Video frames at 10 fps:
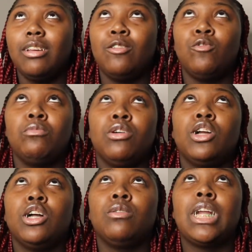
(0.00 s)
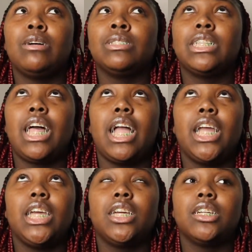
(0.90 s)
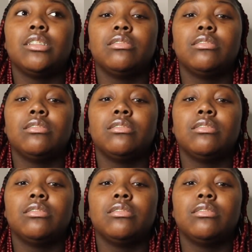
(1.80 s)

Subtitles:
We broke up when I was like...